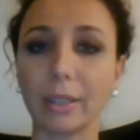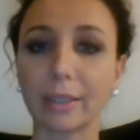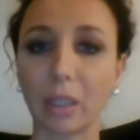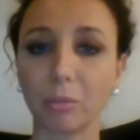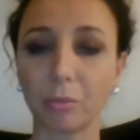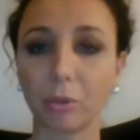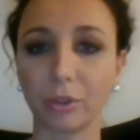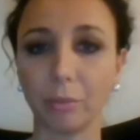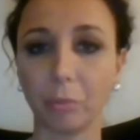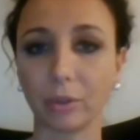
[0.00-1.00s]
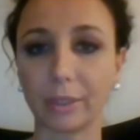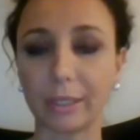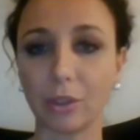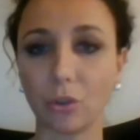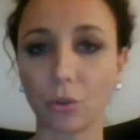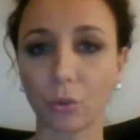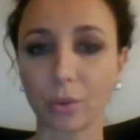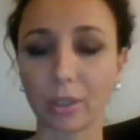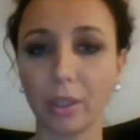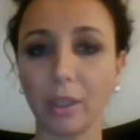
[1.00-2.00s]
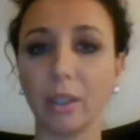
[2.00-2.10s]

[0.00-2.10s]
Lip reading: cyber policy issues.